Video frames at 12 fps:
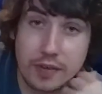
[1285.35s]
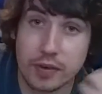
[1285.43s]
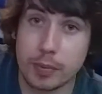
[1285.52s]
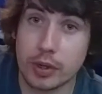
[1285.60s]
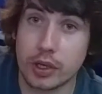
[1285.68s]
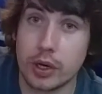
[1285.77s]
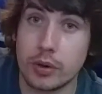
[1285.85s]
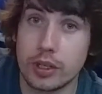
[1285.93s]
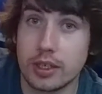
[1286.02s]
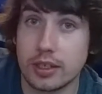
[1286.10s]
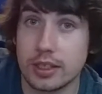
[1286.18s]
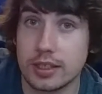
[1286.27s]
if you put
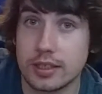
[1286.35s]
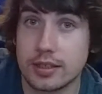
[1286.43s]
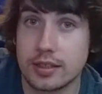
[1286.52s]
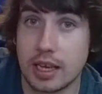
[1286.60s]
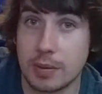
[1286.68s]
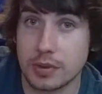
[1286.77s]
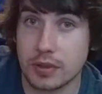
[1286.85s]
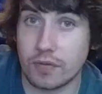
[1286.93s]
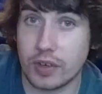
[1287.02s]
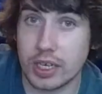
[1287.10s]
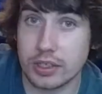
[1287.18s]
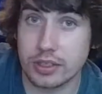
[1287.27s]
Kodi on this Amazon
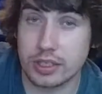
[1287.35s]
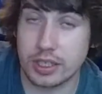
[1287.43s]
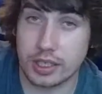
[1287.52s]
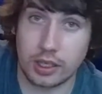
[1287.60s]
Fire Stick,